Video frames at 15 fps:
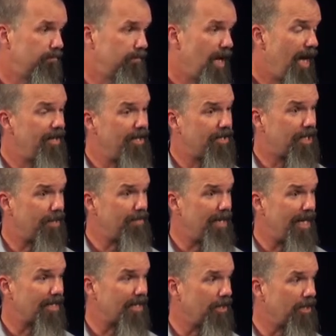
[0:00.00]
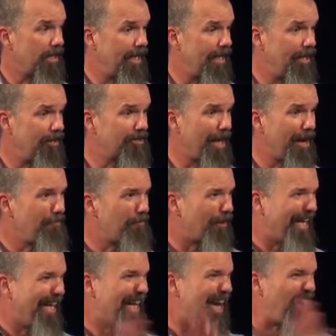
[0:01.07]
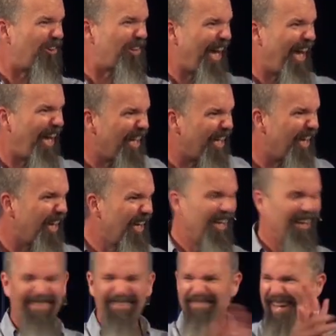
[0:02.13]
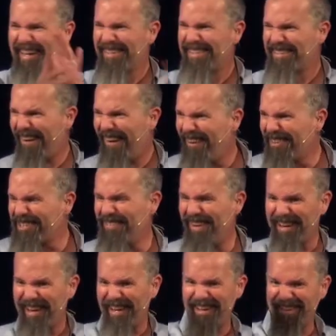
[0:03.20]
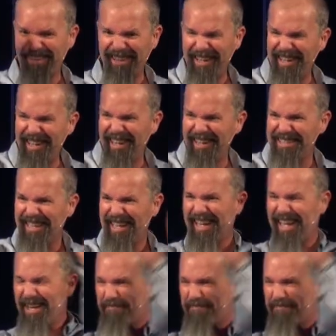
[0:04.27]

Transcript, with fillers: And then some days I look at Danielle and say, I'm going to eat all day. Man, this is awesome. I got a lunch and I got a